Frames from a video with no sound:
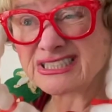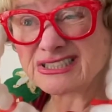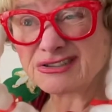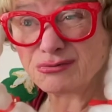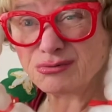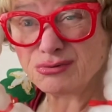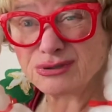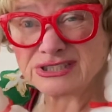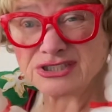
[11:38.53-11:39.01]

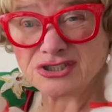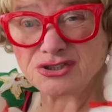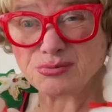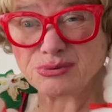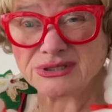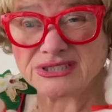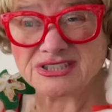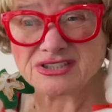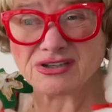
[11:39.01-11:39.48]
Which
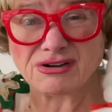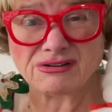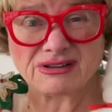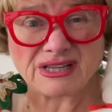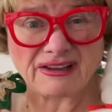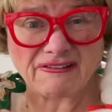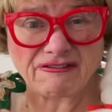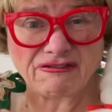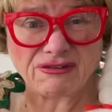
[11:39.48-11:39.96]
ones are
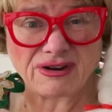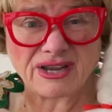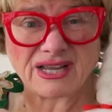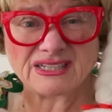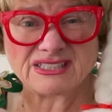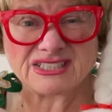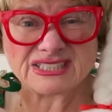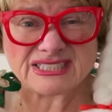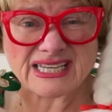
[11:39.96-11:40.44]
they,
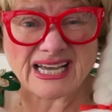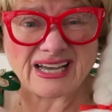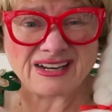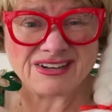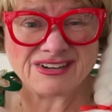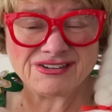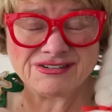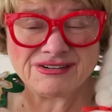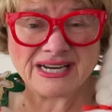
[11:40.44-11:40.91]
Fred?
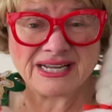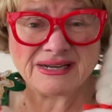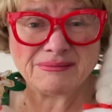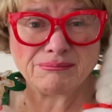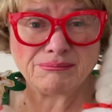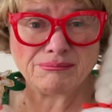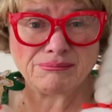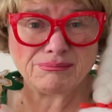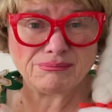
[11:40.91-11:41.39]
Saturn
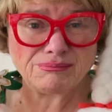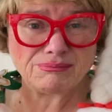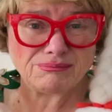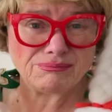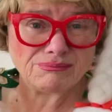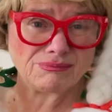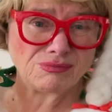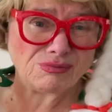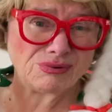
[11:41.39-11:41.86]
and
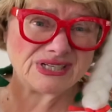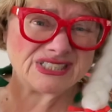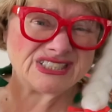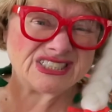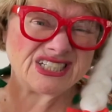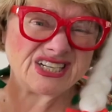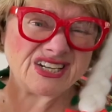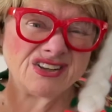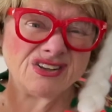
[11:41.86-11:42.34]
what's the other?